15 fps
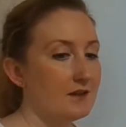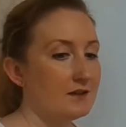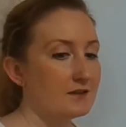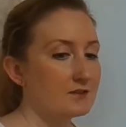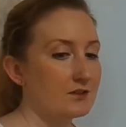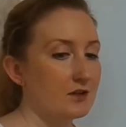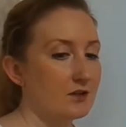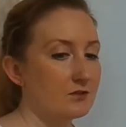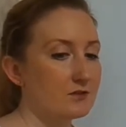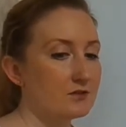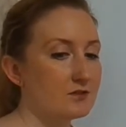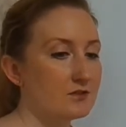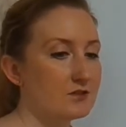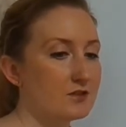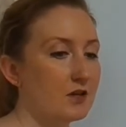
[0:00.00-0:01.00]
So
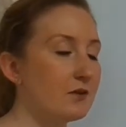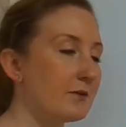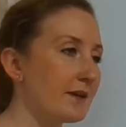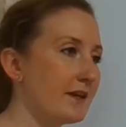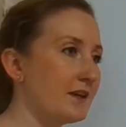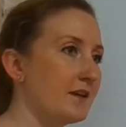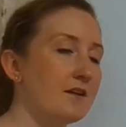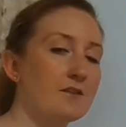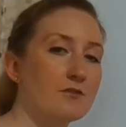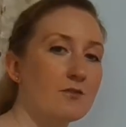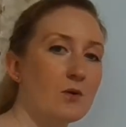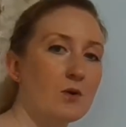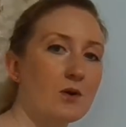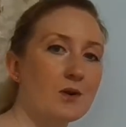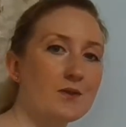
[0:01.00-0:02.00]
tune in
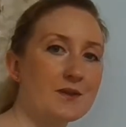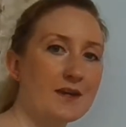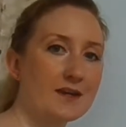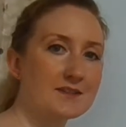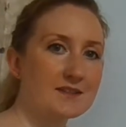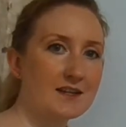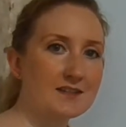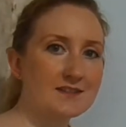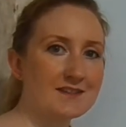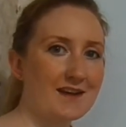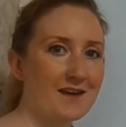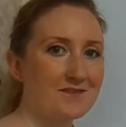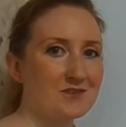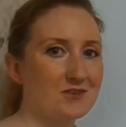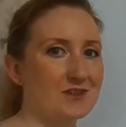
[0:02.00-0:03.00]
for the next lesson
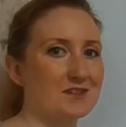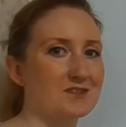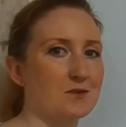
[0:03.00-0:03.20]
after this,